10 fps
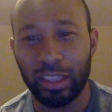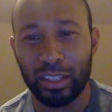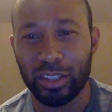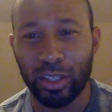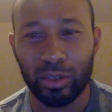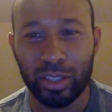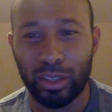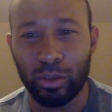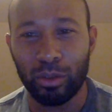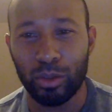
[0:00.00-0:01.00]
these loads that
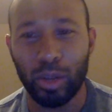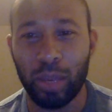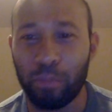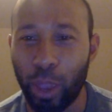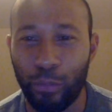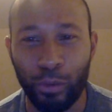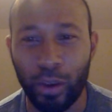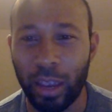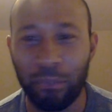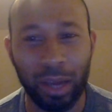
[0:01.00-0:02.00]
you getting paid for
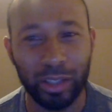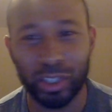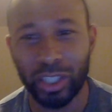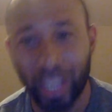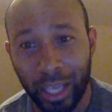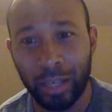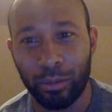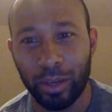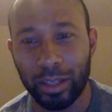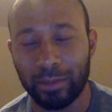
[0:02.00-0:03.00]
ain't about shit anyway.